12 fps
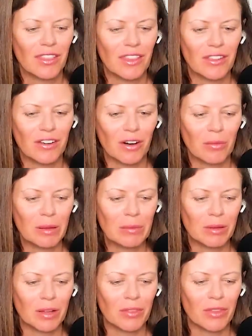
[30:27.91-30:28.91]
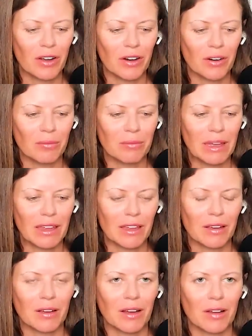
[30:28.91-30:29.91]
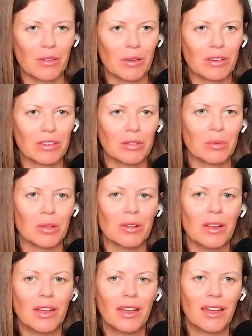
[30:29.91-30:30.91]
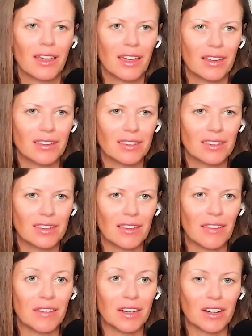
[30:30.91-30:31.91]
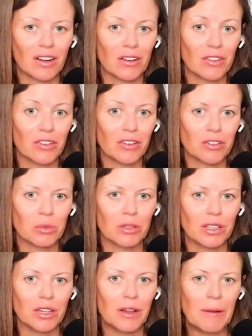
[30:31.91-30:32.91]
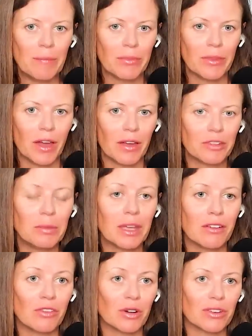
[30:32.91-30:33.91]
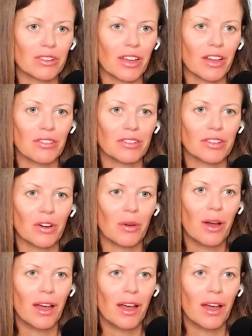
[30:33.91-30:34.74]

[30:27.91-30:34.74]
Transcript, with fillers: that there are people out there making uh, reasonable cases and that the technology is really uh, speaking for itself. So